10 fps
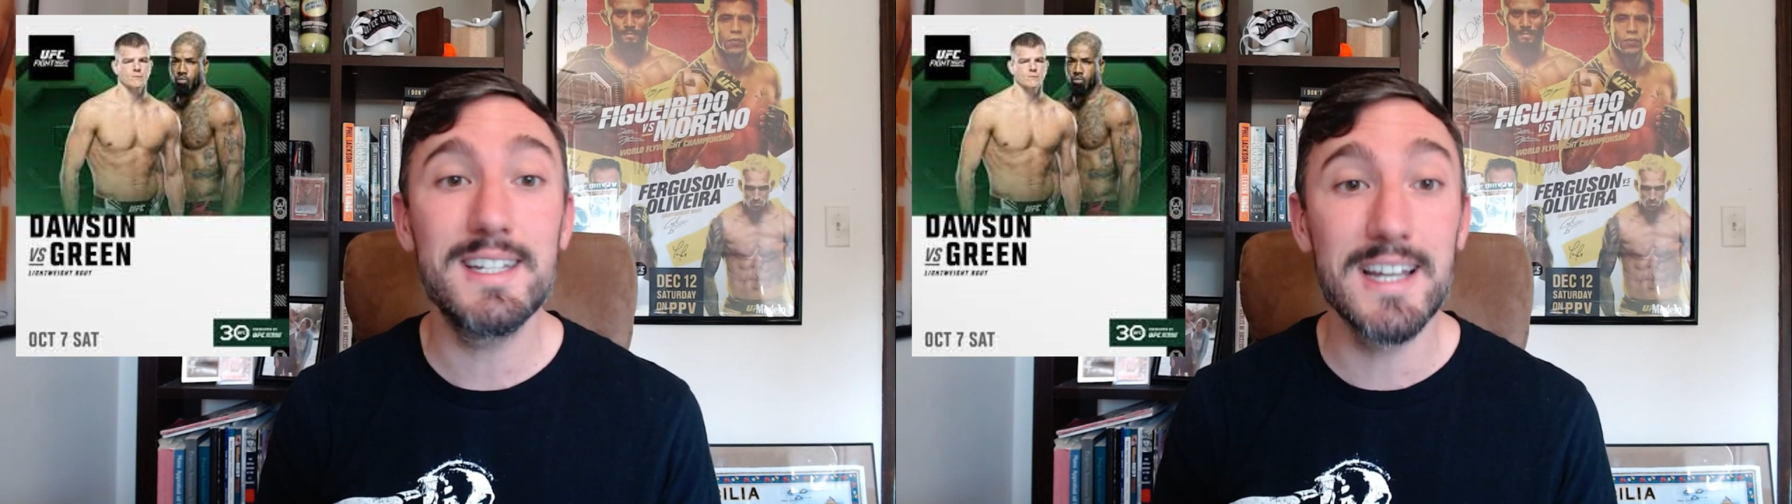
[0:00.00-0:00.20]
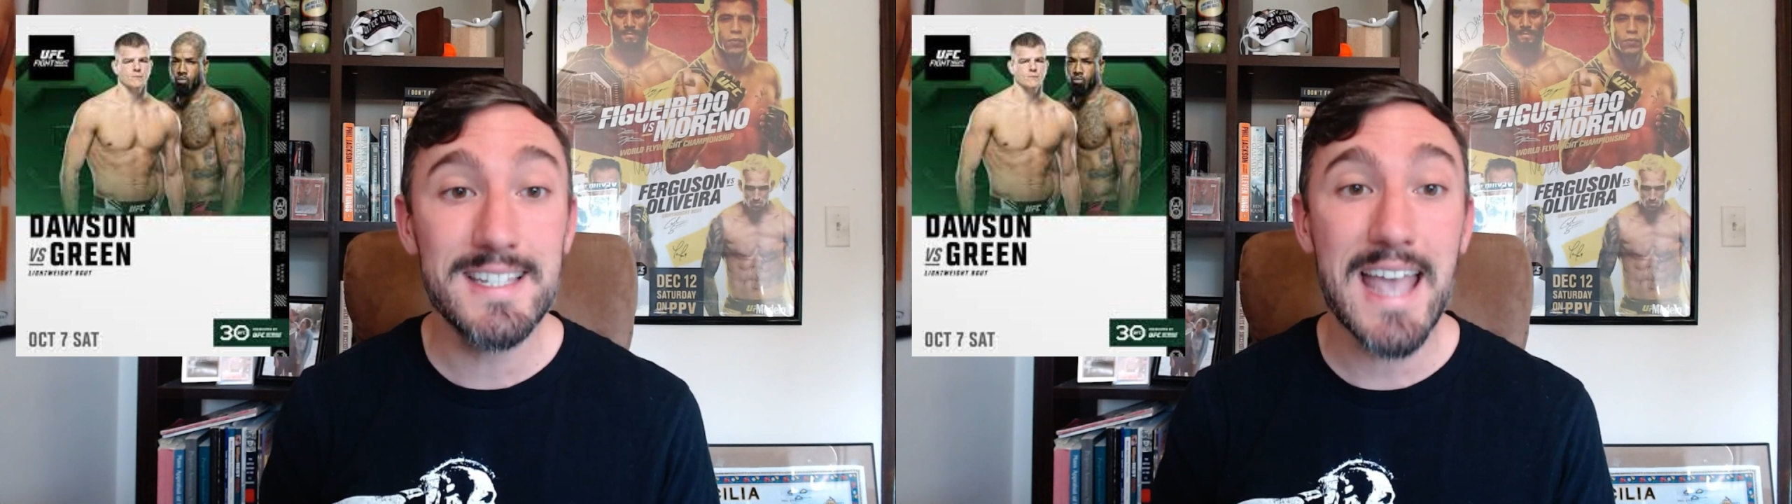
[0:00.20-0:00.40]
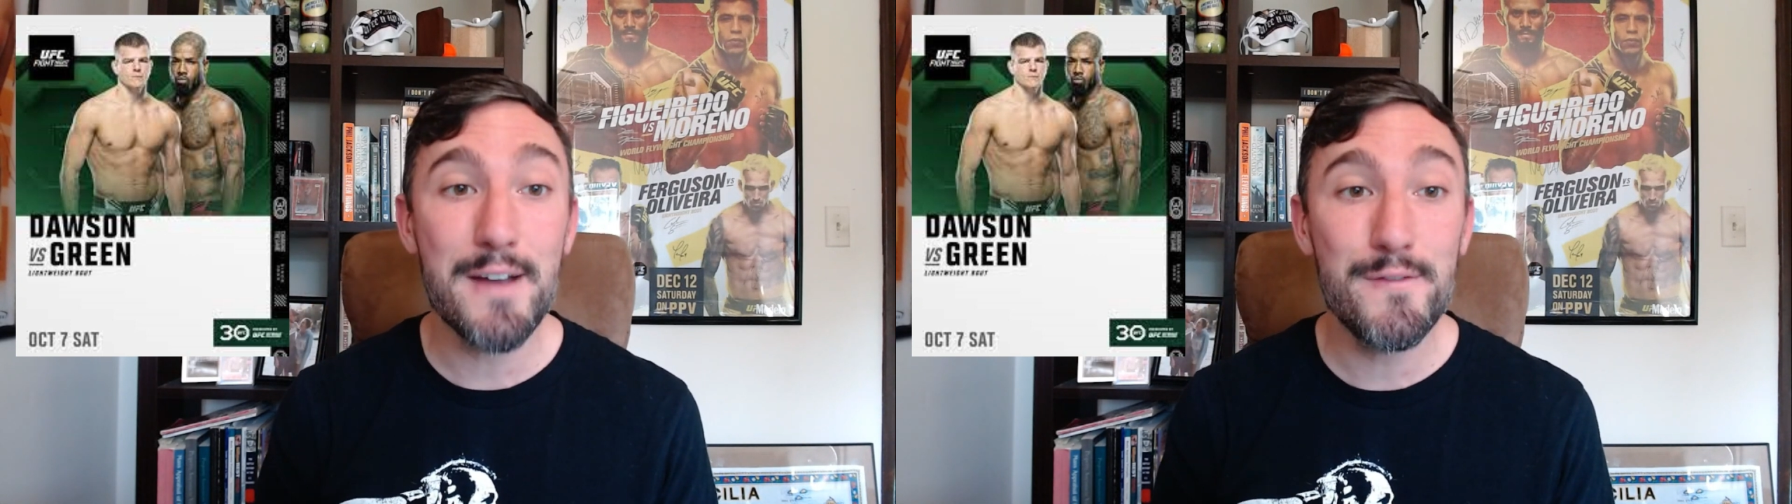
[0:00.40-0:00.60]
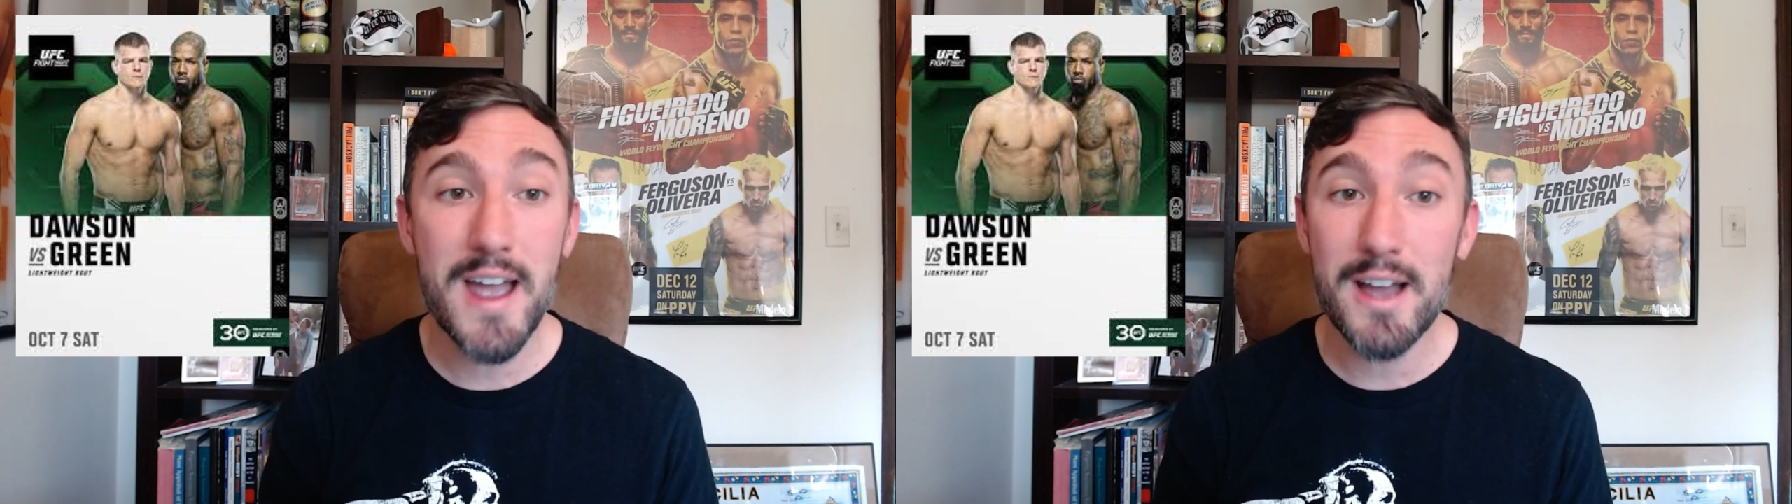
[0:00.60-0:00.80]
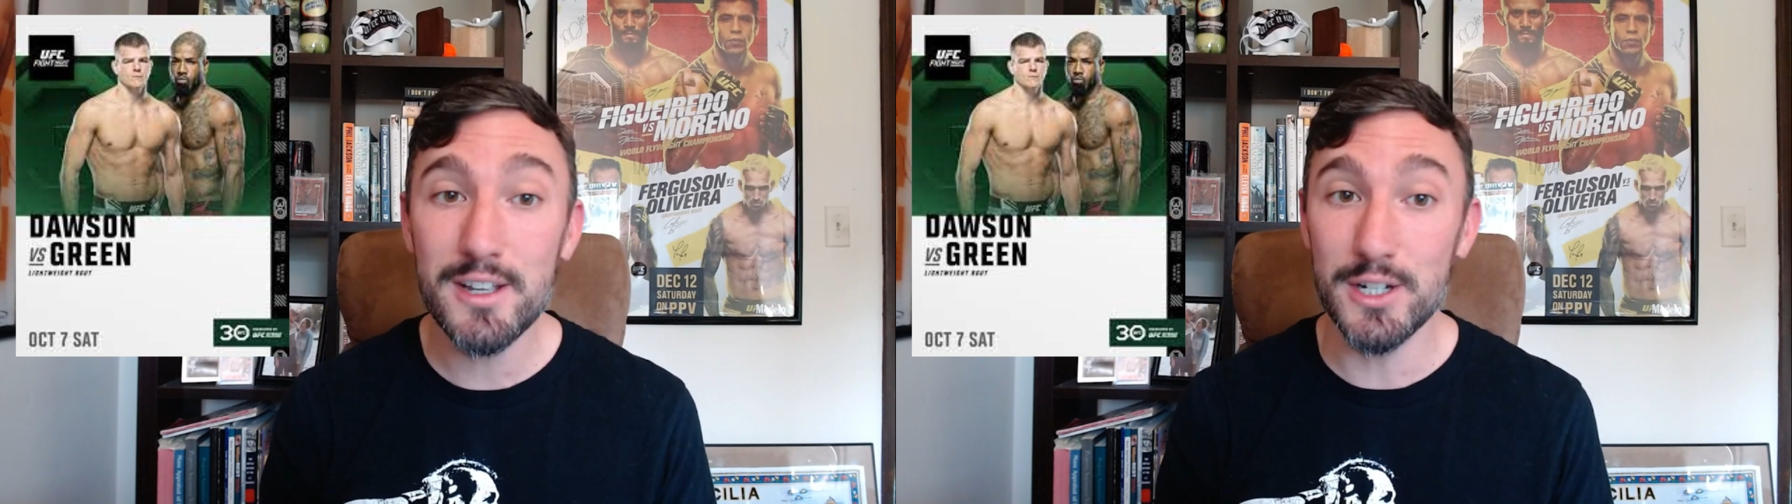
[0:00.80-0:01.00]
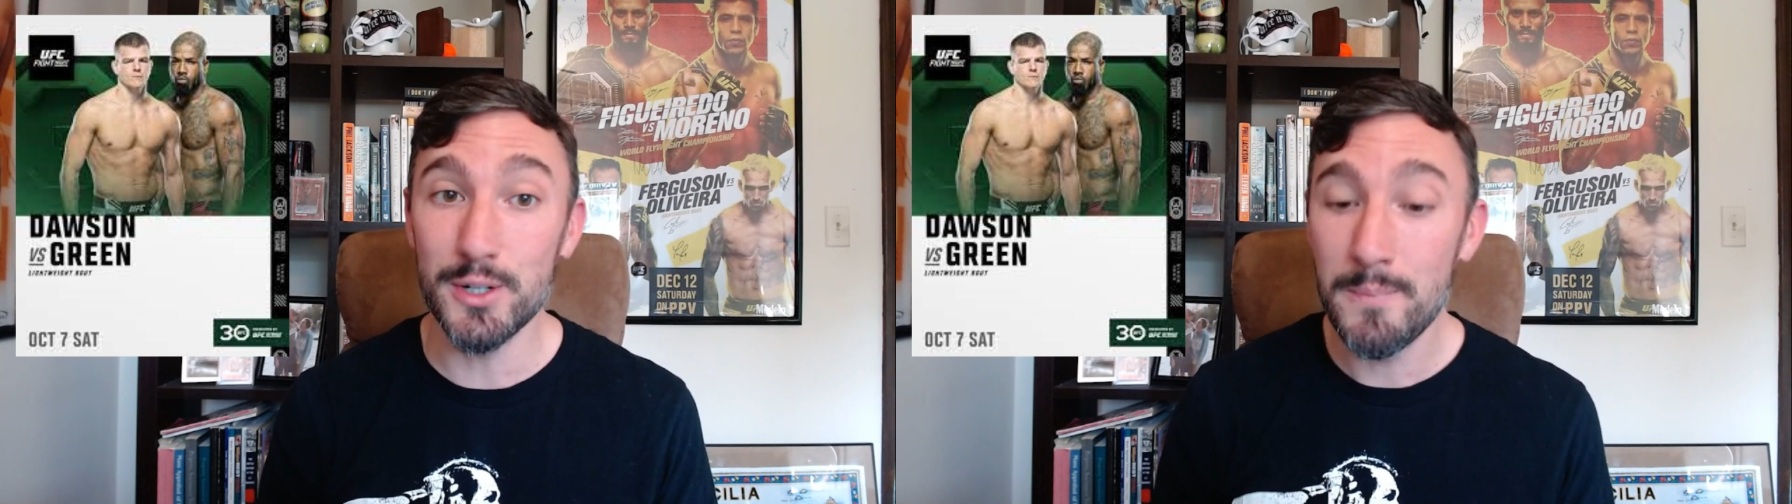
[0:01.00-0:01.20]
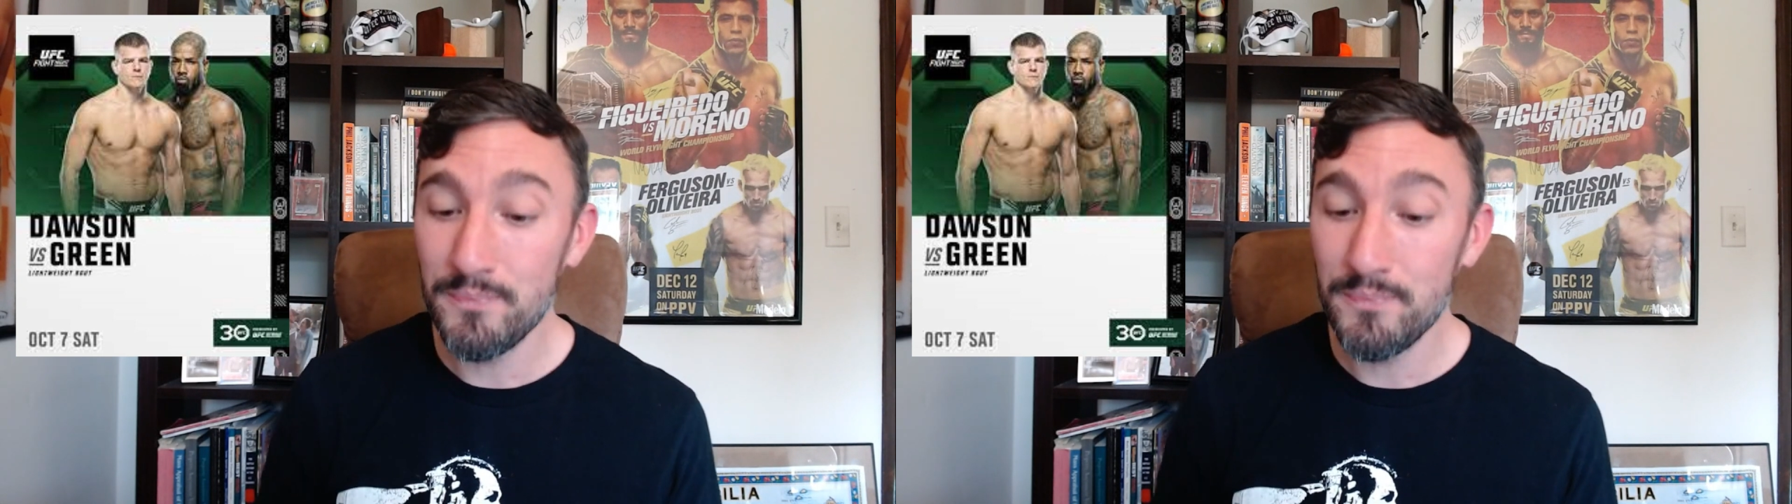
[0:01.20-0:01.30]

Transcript: does have value